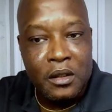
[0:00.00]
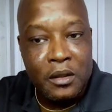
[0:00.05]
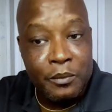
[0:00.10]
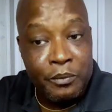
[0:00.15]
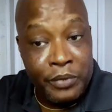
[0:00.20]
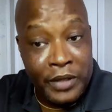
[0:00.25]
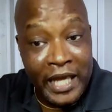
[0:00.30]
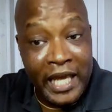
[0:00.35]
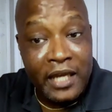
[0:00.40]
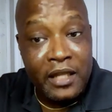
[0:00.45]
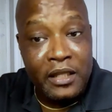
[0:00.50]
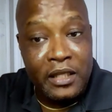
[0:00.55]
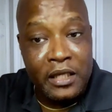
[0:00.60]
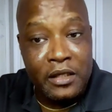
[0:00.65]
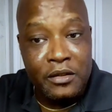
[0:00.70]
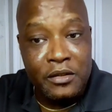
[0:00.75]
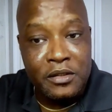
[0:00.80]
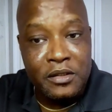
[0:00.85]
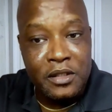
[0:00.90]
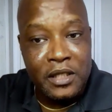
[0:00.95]
black
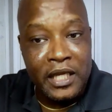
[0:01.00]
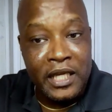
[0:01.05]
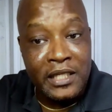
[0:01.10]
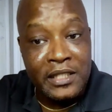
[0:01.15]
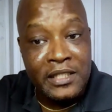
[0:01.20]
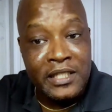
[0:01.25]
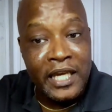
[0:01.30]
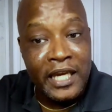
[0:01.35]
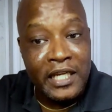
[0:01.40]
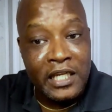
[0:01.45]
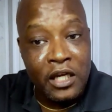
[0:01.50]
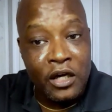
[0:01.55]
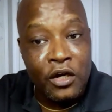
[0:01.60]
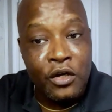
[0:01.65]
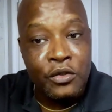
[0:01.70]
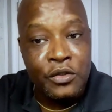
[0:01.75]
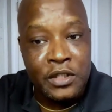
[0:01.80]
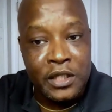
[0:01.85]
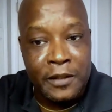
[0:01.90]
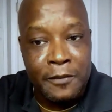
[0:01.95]
leaders in
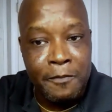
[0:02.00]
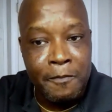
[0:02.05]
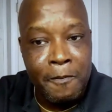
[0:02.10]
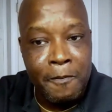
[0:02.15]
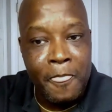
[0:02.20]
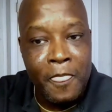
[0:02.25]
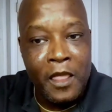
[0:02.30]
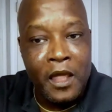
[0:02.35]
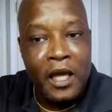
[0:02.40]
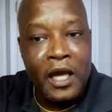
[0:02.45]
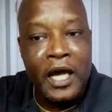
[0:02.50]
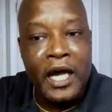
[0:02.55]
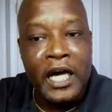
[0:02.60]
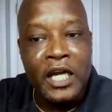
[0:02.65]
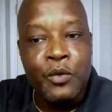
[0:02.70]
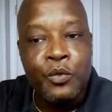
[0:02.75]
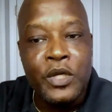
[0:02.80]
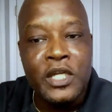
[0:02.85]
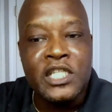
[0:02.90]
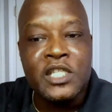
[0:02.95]
technology, how do
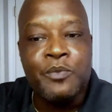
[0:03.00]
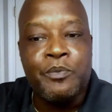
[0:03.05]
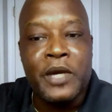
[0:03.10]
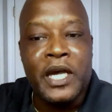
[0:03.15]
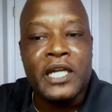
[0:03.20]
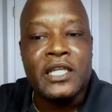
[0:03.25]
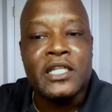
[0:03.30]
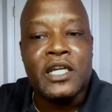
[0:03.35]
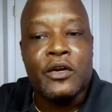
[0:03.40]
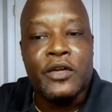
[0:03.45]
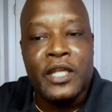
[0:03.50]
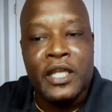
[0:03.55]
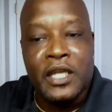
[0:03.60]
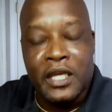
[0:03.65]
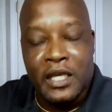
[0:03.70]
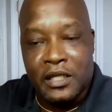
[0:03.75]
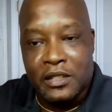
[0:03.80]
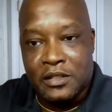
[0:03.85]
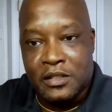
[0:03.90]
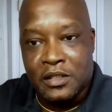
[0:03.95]
we expect our
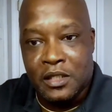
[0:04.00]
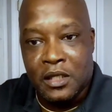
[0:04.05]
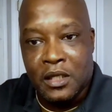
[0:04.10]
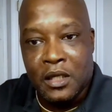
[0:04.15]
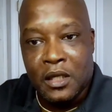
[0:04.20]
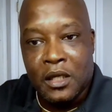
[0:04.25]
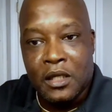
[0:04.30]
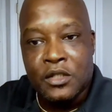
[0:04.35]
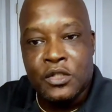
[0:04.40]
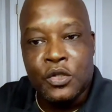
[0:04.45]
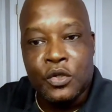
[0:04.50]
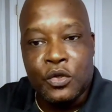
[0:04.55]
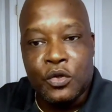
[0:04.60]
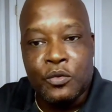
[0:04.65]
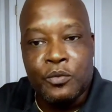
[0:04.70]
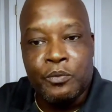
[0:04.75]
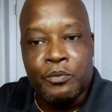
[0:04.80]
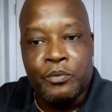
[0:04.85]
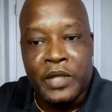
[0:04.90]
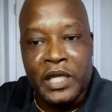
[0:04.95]
kids to
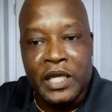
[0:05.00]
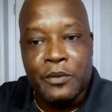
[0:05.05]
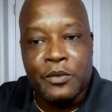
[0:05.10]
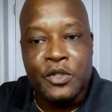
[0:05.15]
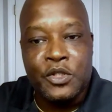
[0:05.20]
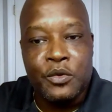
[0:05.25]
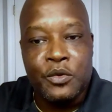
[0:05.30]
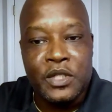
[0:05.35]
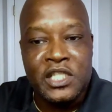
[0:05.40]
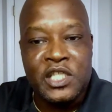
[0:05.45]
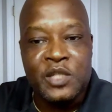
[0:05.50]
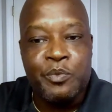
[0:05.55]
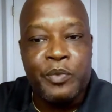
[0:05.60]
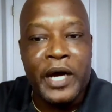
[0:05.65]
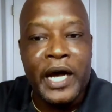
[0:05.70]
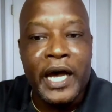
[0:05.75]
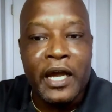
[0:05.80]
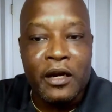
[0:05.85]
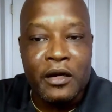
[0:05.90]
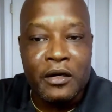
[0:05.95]
be able to
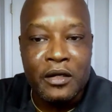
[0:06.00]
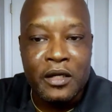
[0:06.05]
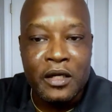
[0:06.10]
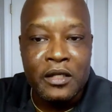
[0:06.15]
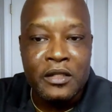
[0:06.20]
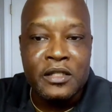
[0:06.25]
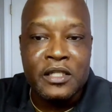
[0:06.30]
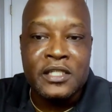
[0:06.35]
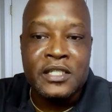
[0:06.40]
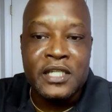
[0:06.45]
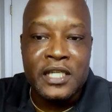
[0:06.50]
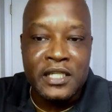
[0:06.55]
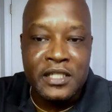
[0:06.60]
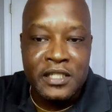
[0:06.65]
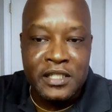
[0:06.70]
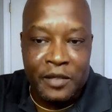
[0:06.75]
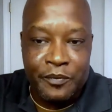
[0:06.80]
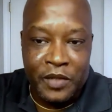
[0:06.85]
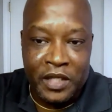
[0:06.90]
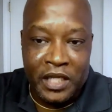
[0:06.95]
aspire to see
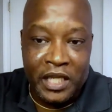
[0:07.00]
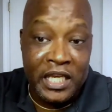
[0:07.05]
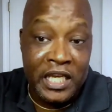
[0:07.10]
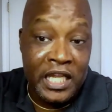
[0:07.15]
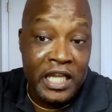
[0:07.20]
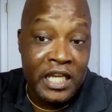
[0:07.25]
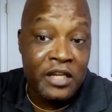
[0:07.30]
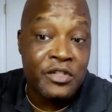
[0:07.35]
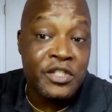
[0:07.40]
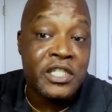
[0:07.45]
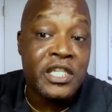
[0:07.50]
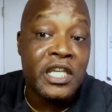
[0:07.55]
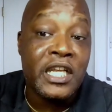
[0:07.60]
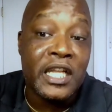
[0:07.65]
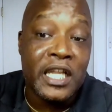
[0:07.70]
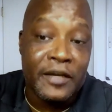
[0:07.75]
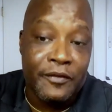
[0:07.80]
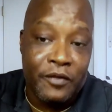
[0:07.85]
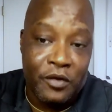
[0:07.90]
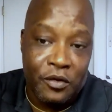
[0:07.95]
something in the inner city level?